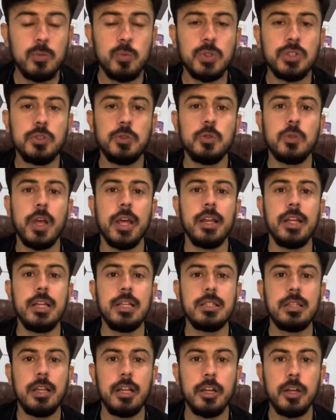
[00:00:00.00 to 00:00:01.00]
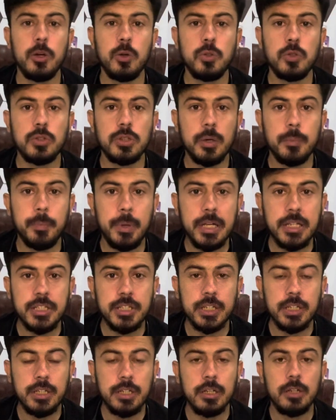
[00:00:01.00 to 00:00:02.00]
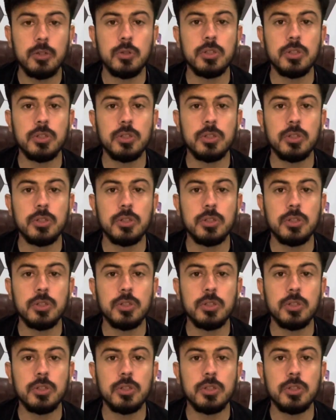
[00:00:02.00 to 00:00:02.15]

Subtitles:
which you can easily give to the patient,